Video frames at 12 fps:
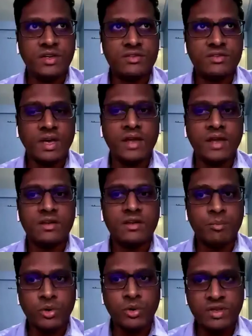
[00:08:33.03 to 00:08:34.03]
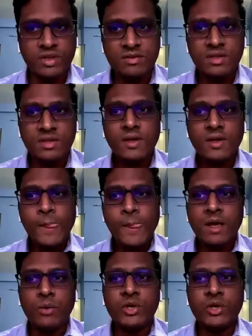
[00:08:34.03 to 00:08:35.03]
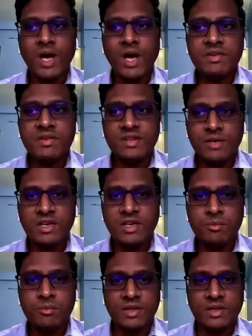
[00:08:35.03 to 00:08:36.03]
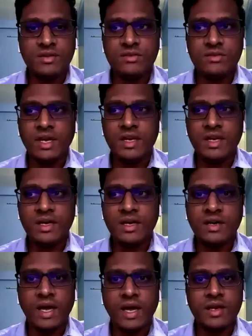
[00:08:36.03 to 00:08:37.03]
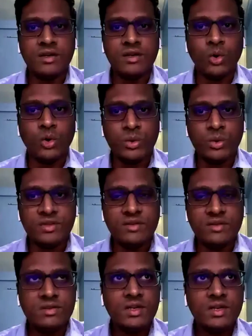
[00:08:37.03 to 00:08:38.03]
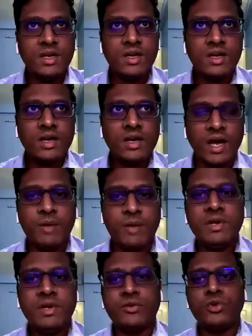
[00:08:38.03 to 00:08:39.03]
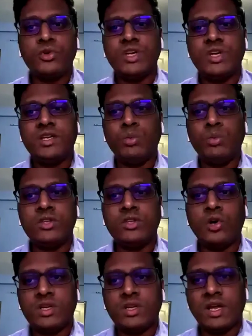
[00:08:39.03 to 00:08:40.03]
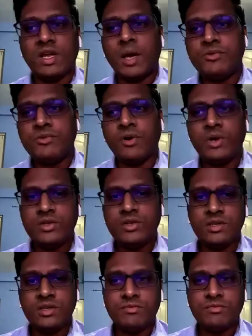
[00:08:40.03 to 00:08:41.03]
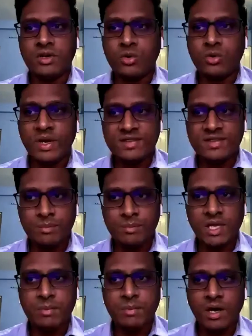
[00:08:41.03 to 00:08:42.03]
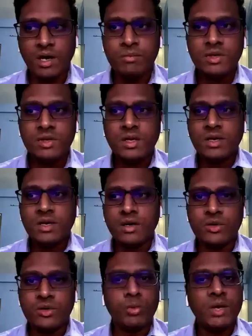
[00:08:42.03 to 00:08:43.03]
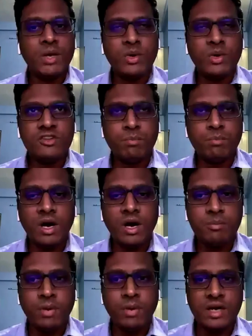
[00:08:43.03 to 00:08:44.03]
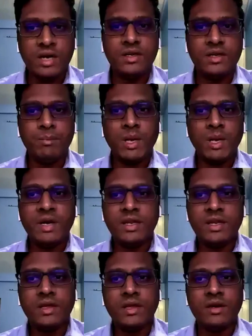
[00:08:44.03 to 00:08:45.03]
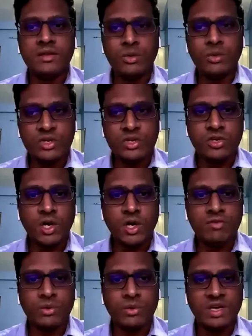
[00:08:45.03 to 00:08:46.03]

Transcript: We do have a significant presence in India and overseas. I have been associated with Dr. Kalam's foundation for quite some time now, to be a very small part in implementing the vision of our great scientist, Dr. Kalam.